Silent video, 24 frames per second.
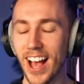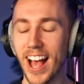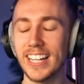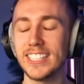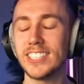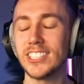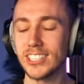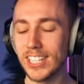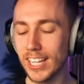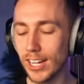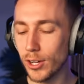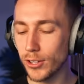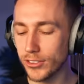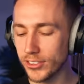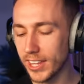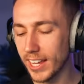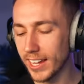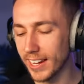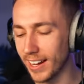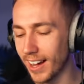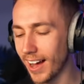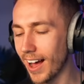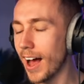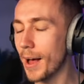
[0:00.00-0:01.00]
I still
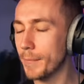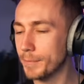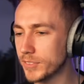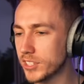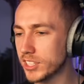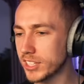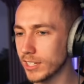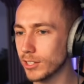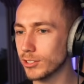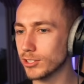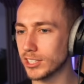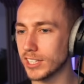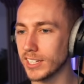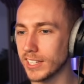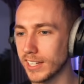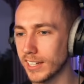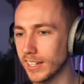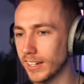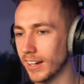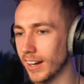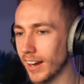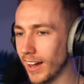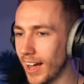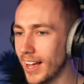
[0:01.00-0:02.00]
think, I'm still
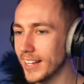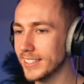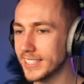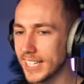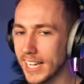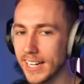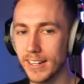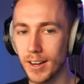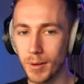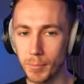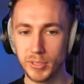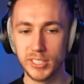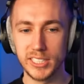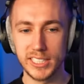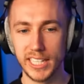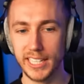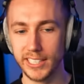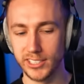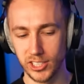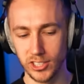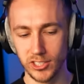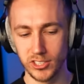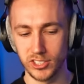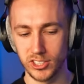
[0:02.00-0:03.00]
sticking. I said number
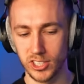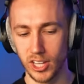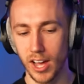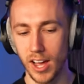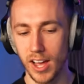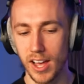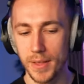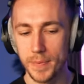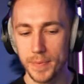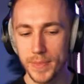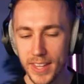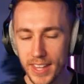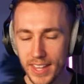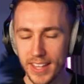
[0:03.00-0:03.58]
6 at the start.